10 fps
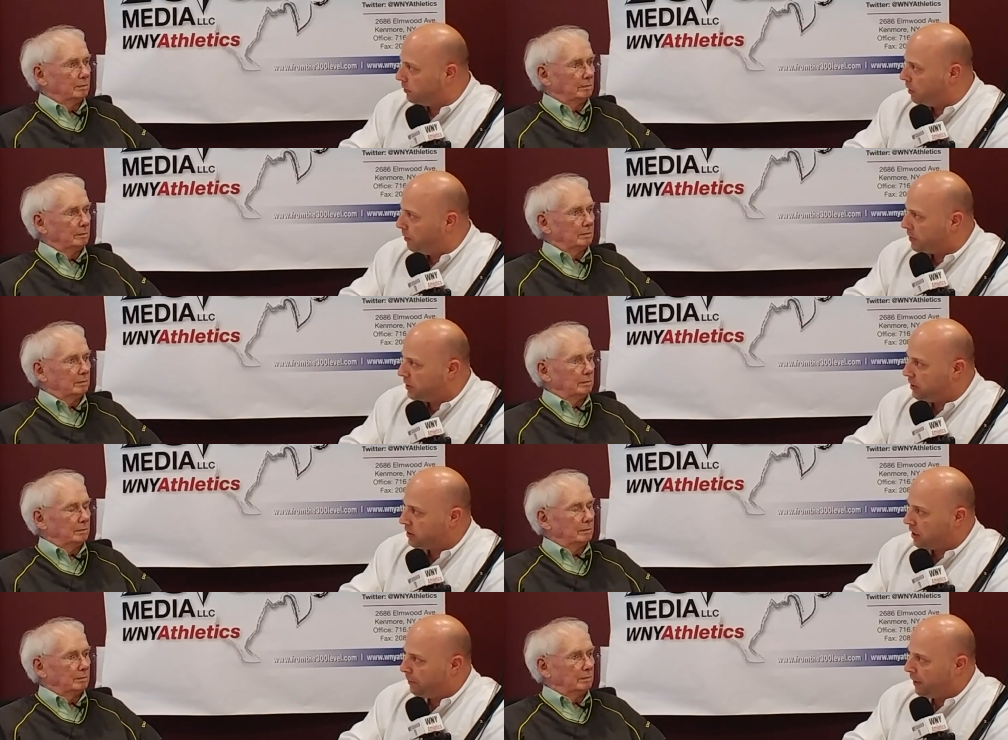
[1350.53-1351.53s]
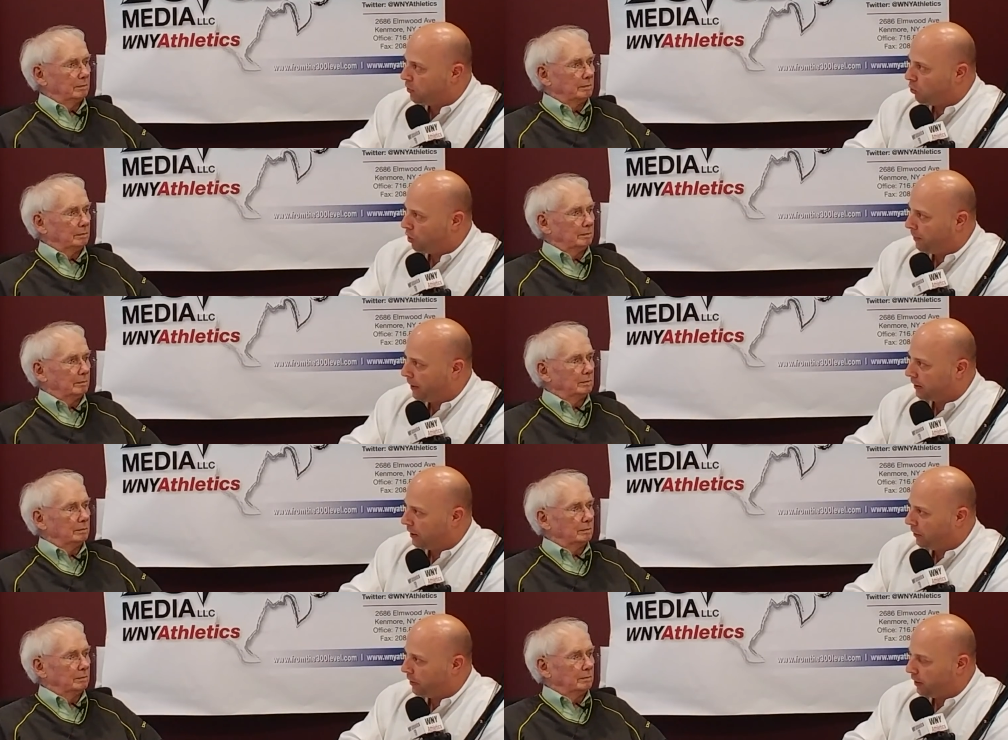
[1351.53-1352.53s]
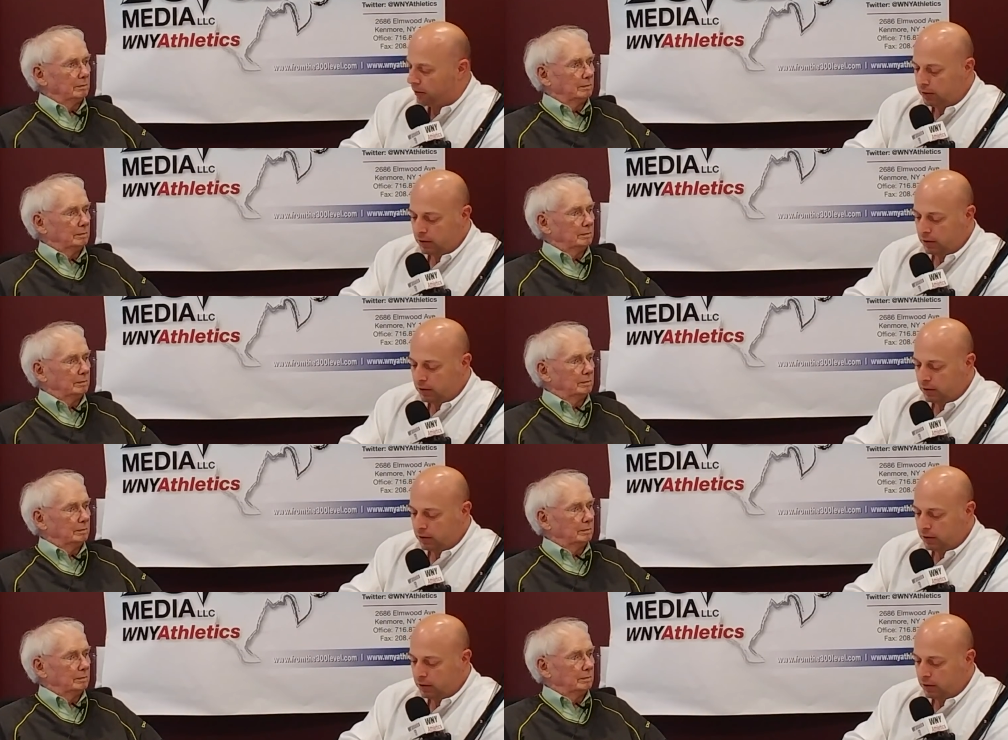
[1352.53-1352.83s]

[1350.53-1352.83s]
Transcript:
Speaker 1: Uh, Messina's not a bad quarterback down there.